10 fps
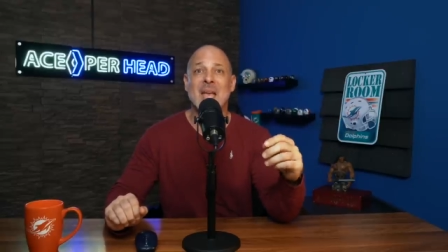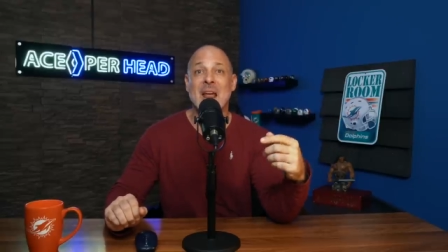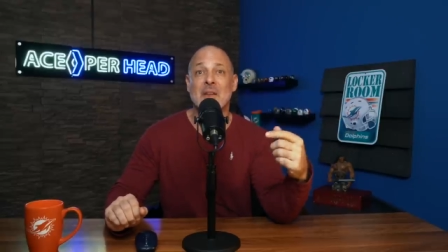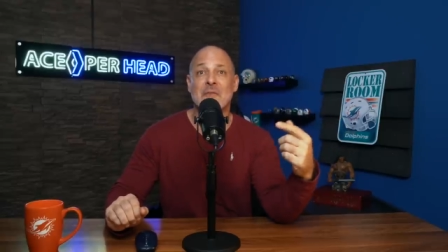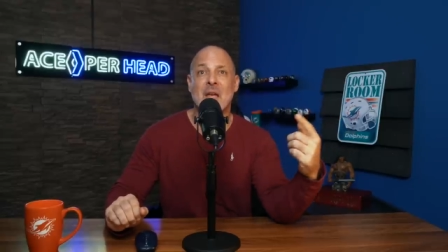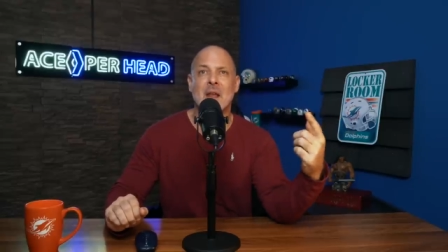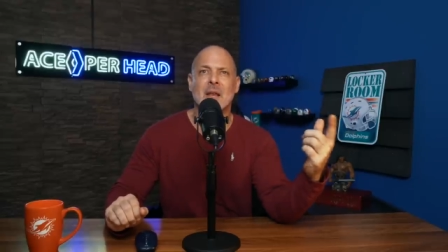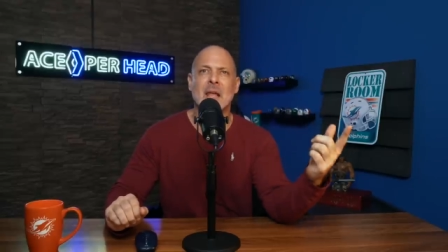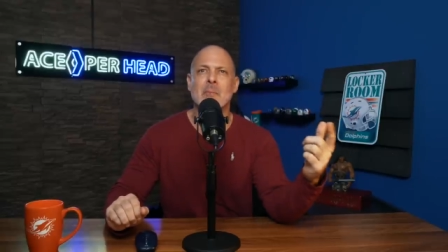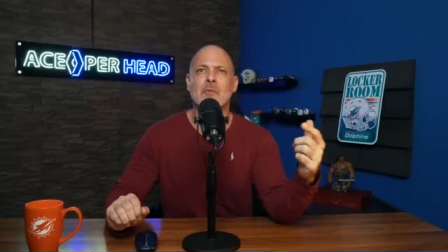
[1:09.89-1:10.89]
and a fan of
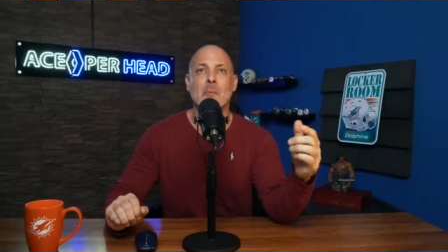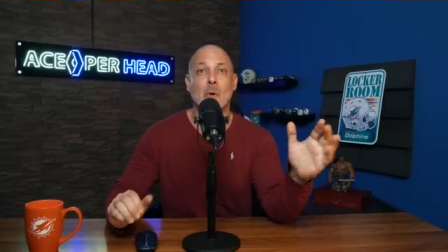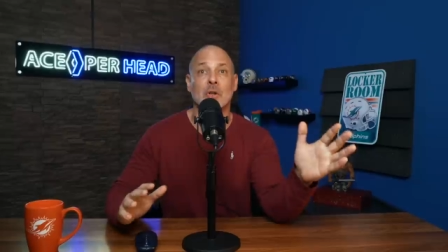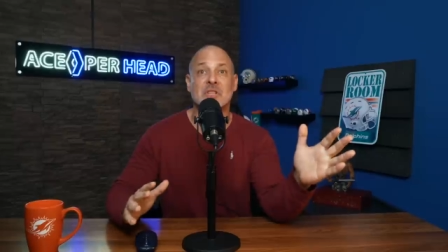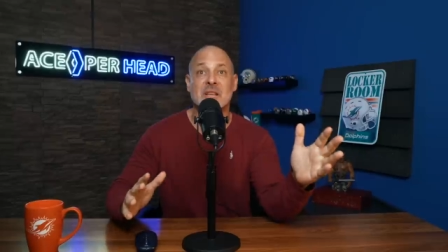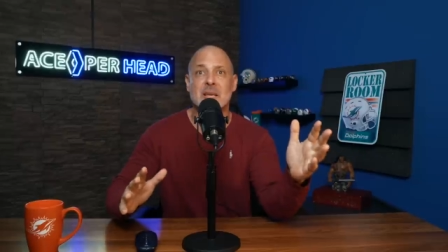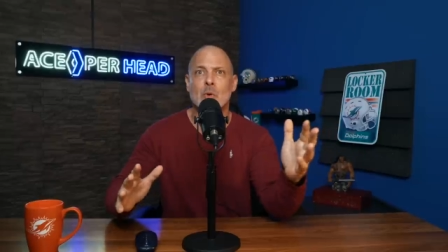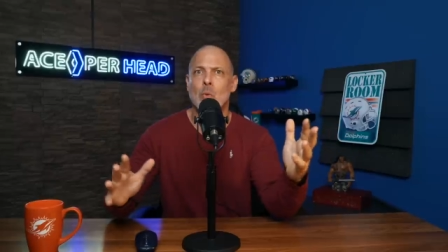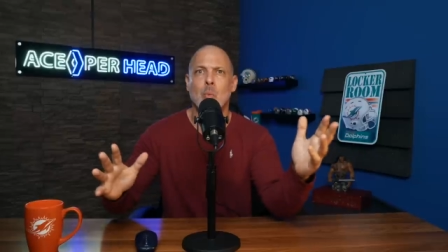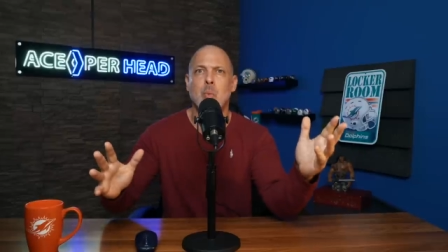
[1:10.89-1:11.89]
the game of football to see
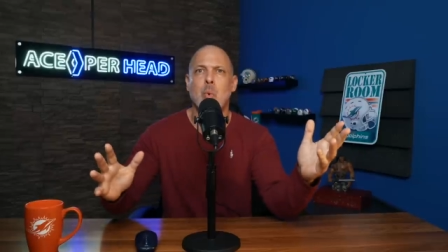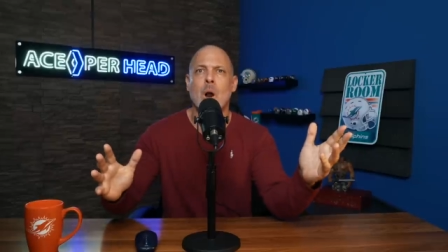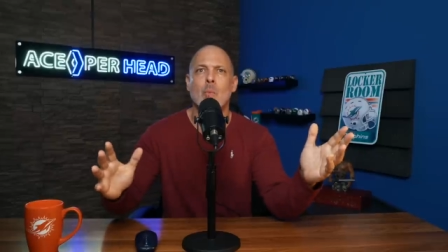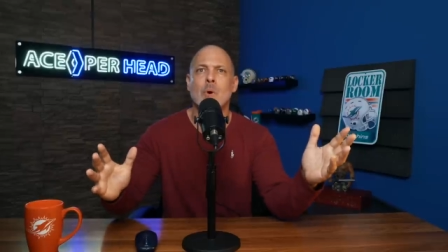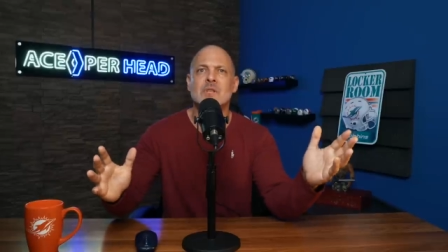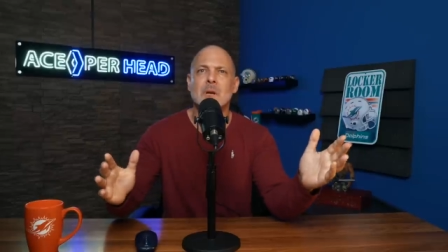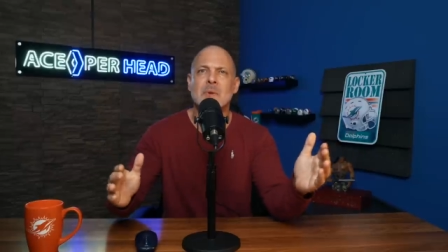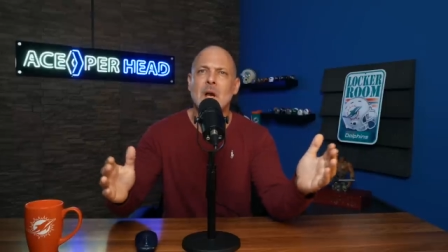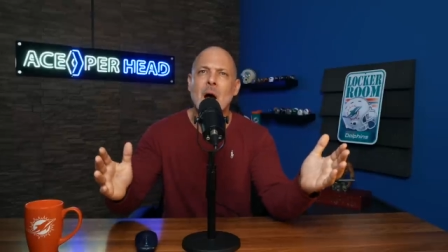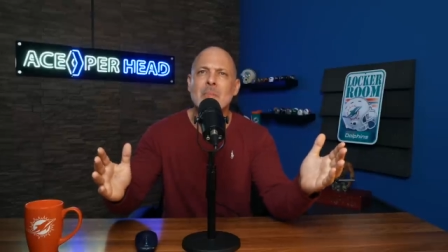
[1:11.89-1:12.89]
what, what's going to
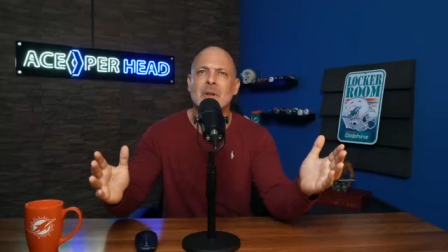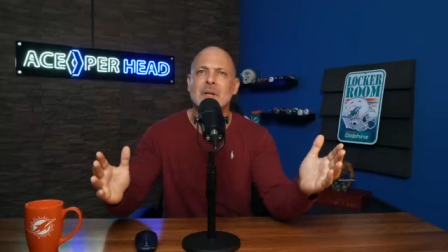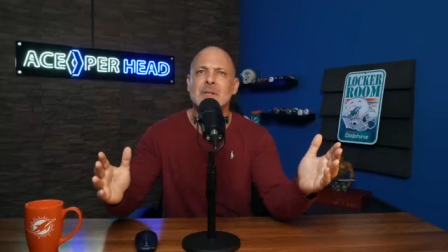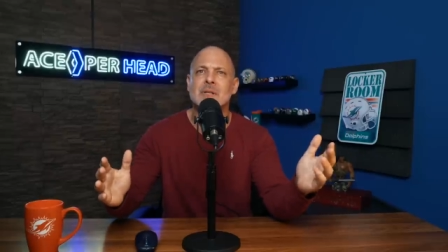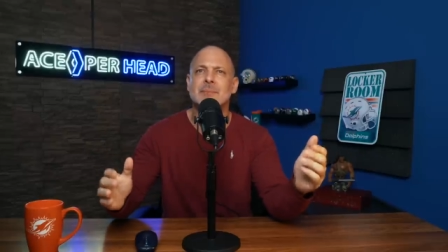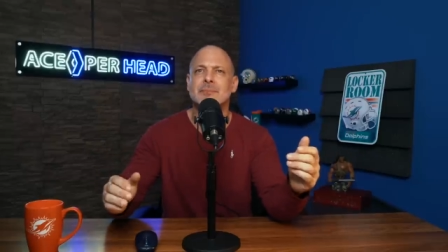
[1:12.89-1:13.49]
become of this.